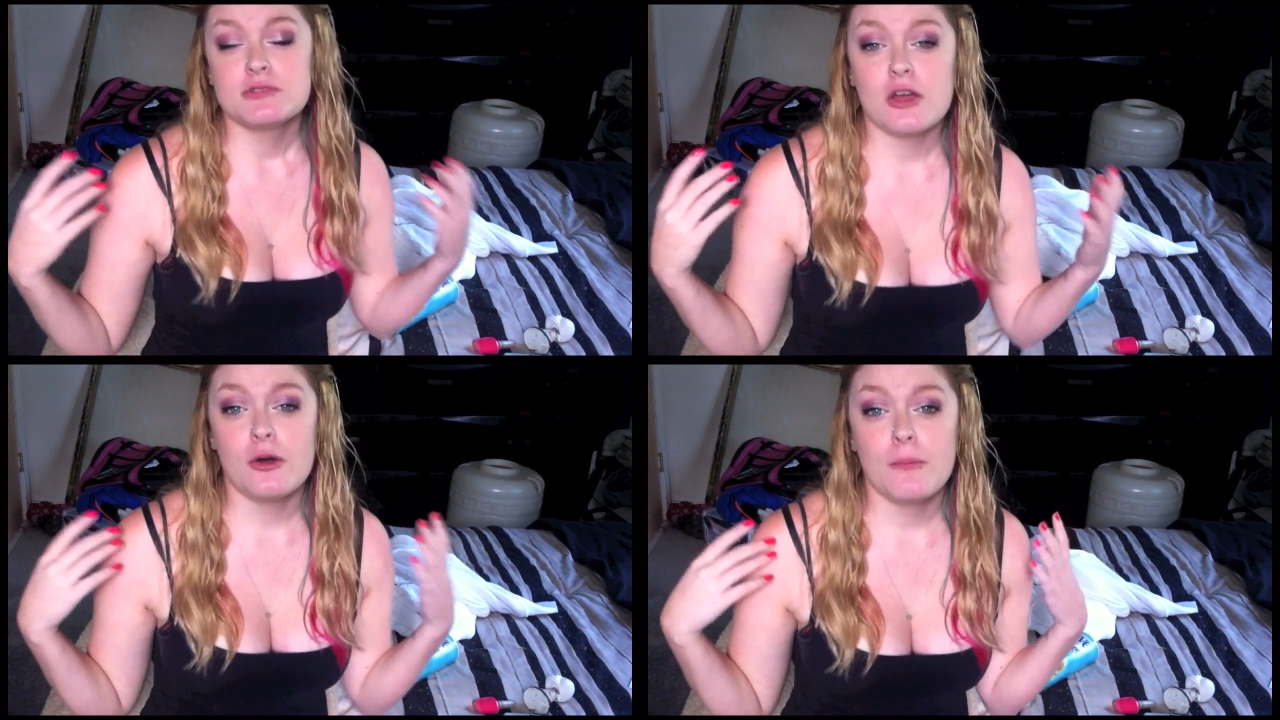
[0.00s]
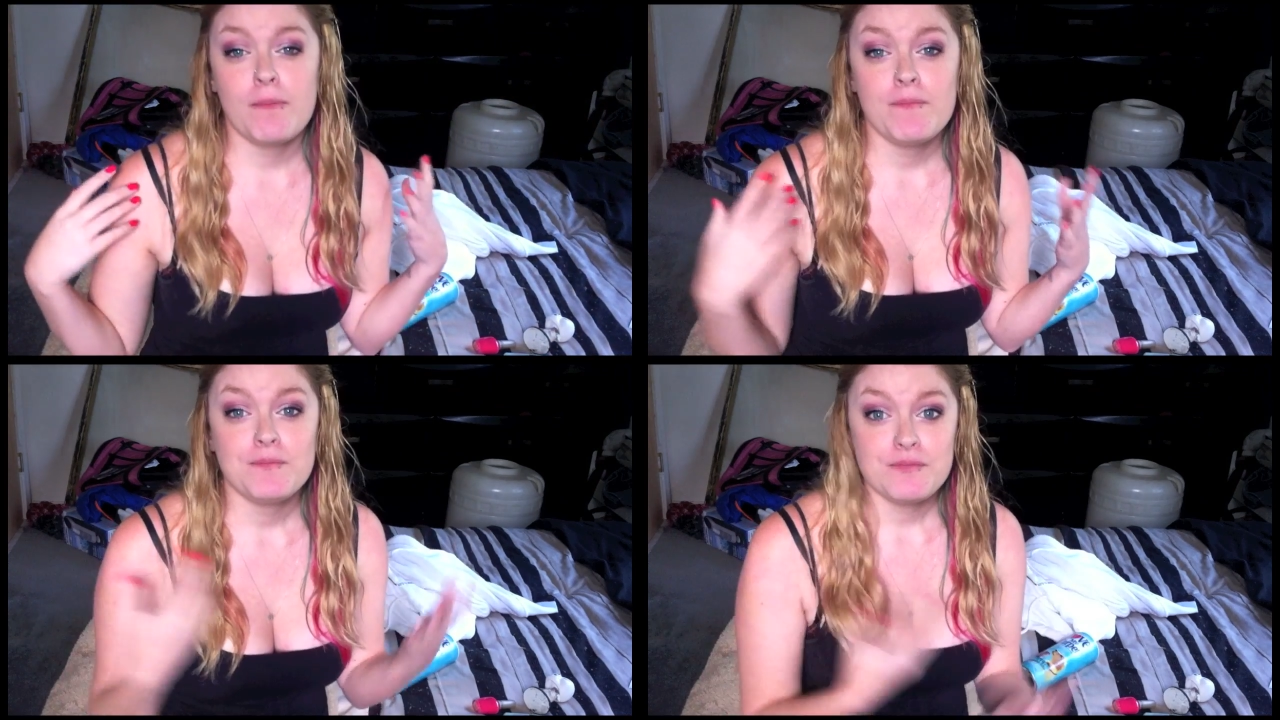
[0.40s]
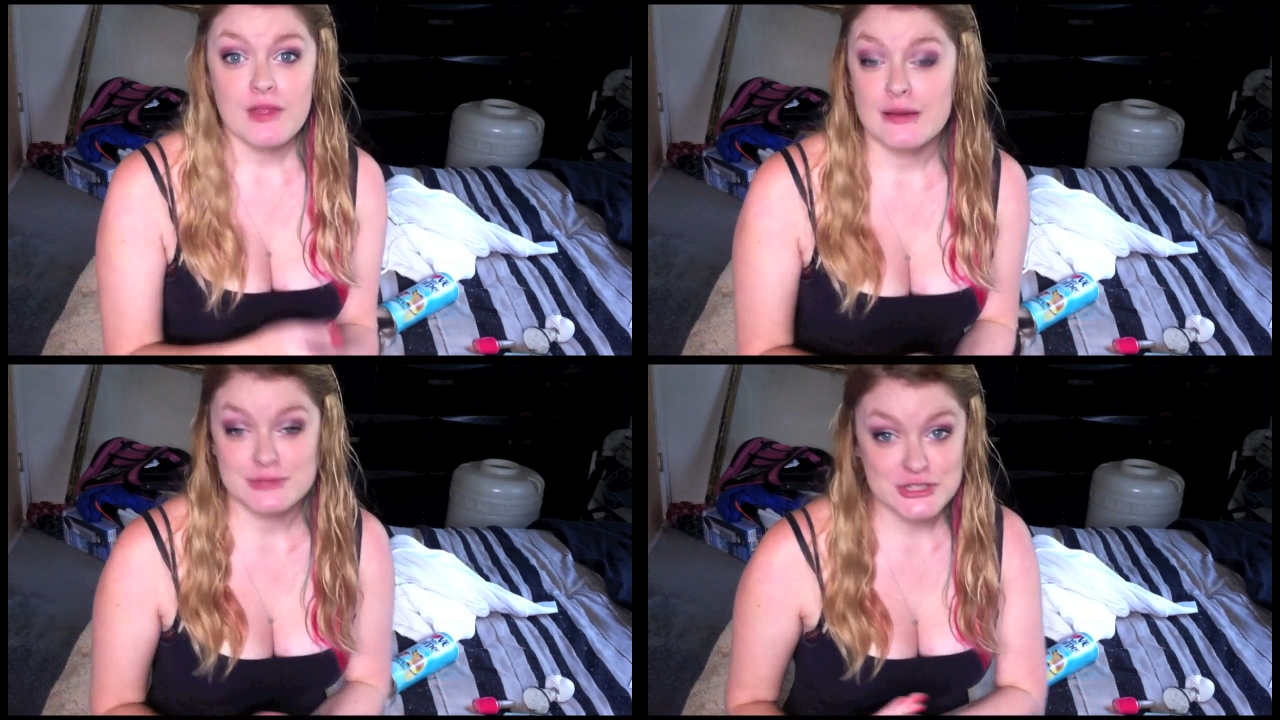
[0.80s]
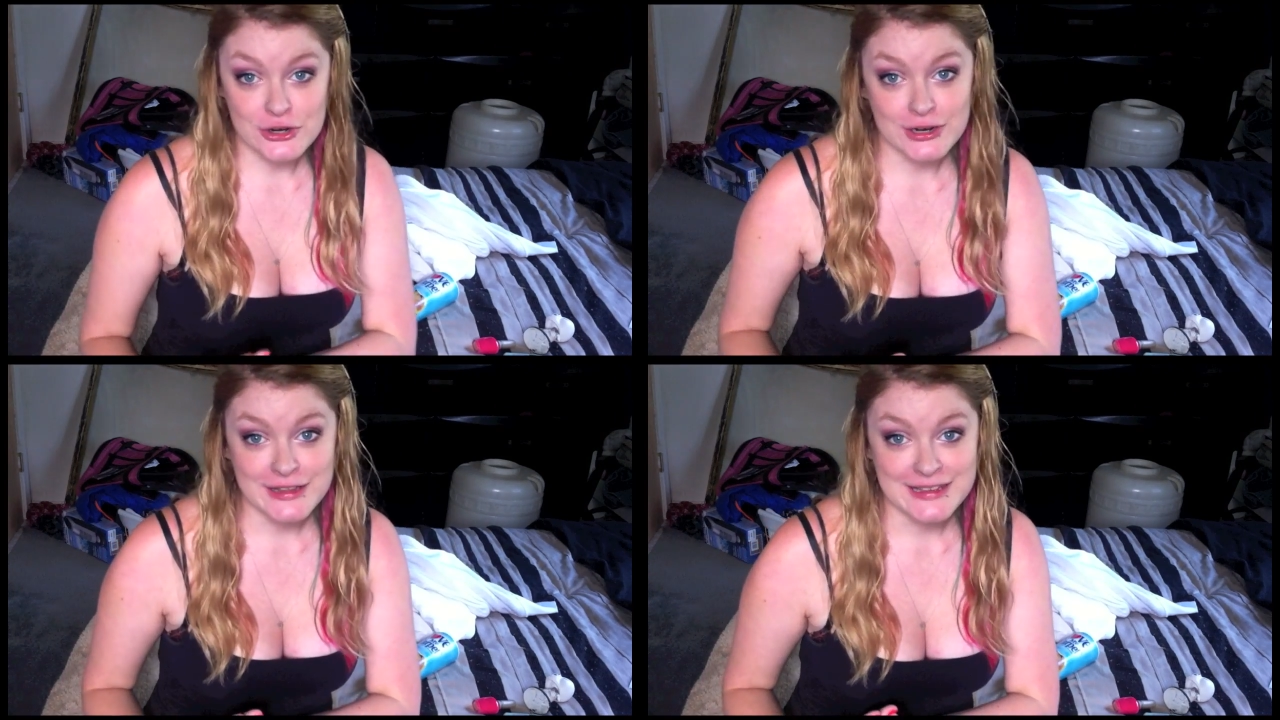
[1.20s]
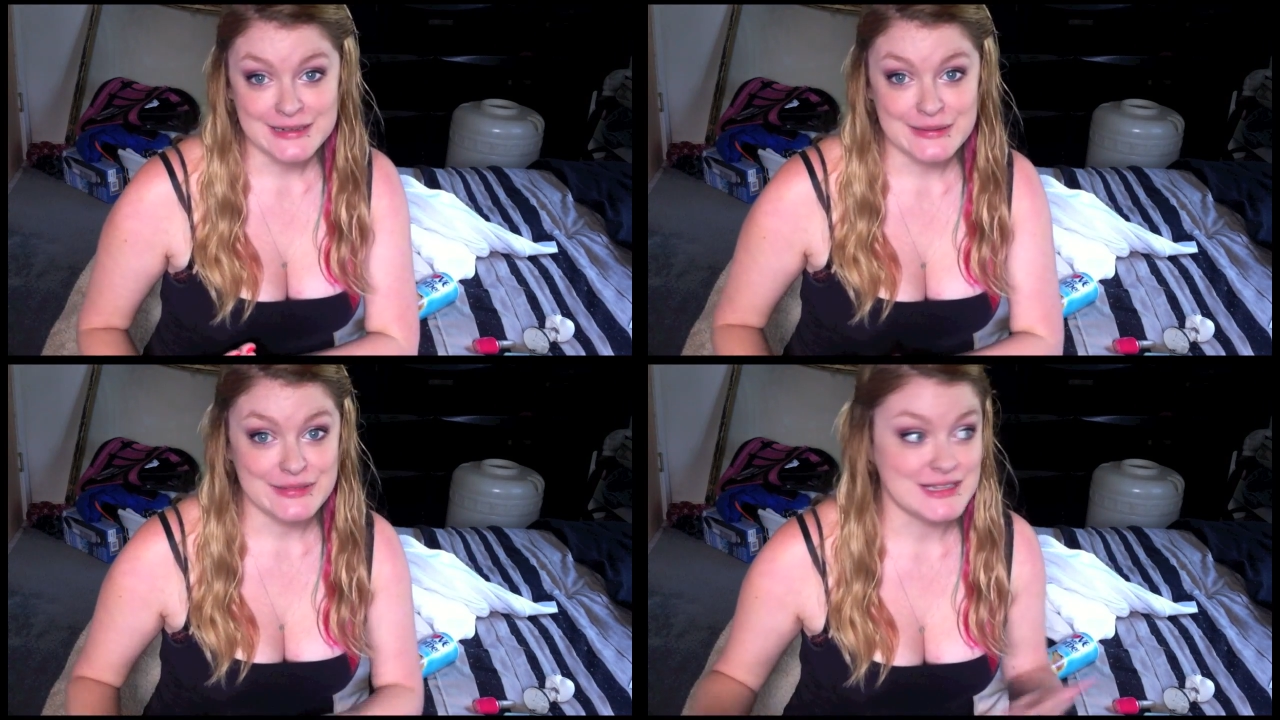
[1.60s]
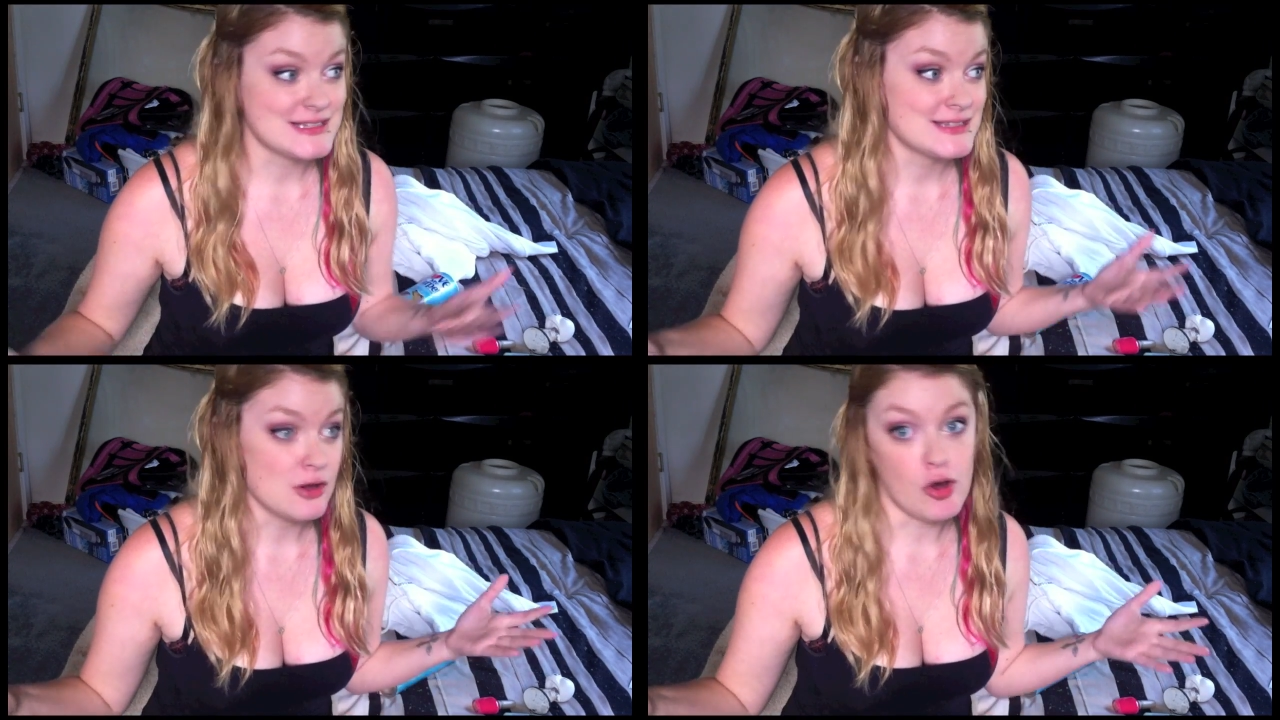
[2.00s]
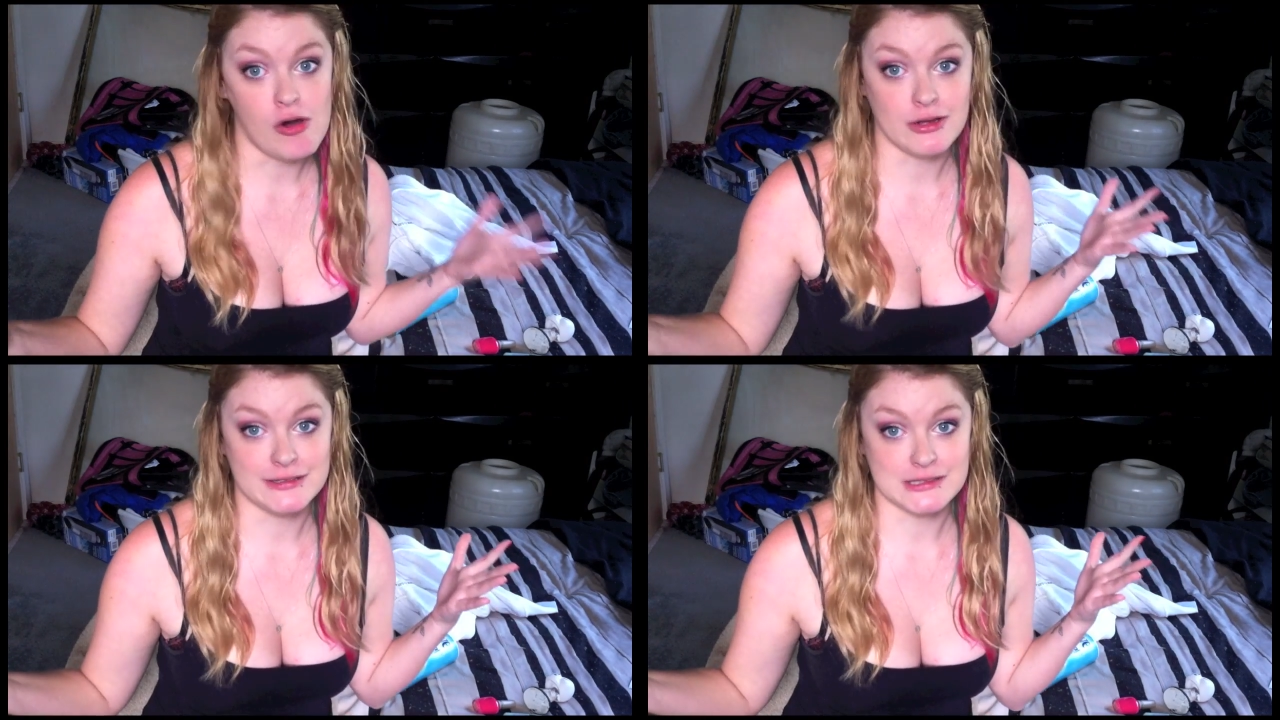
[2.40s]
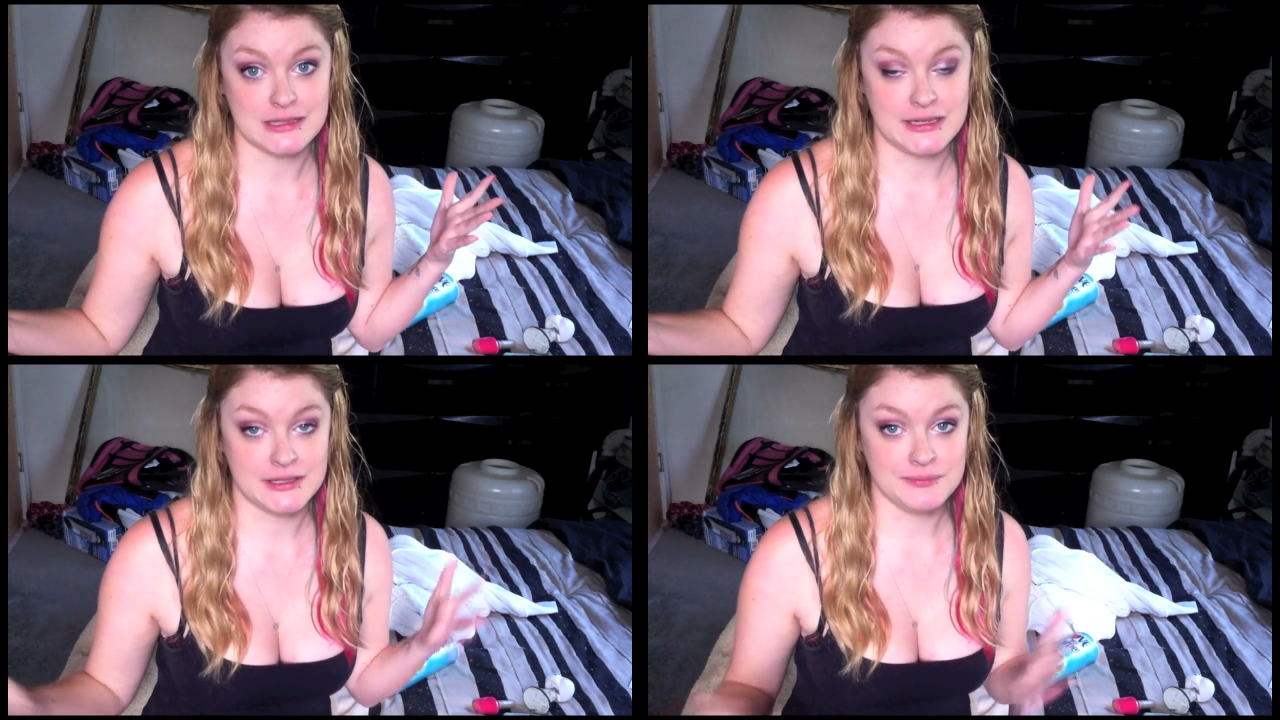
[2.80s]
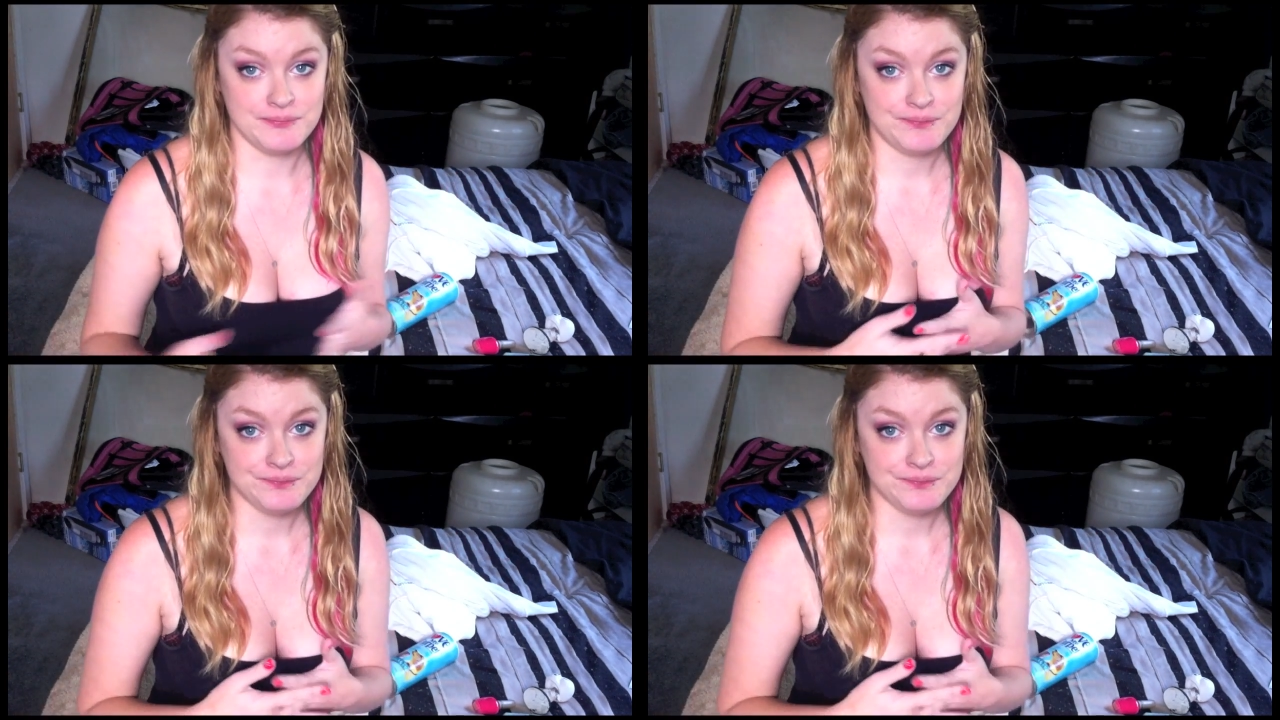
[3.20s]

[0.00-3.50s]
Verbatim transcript: So, I'm sorry that this haul got deleted.